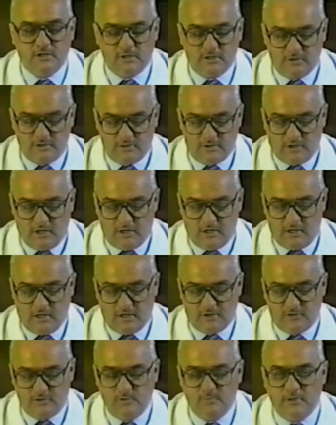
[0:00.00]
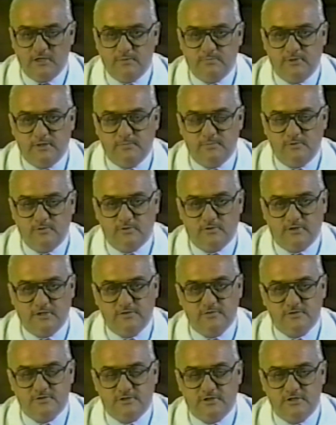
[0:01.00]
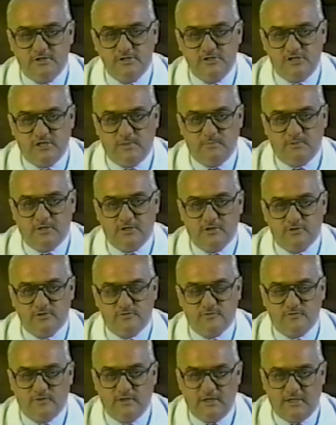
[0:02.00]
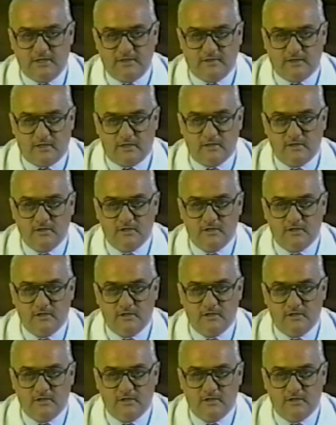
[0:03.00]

There are not too many people who are interested in cheap cures for anything.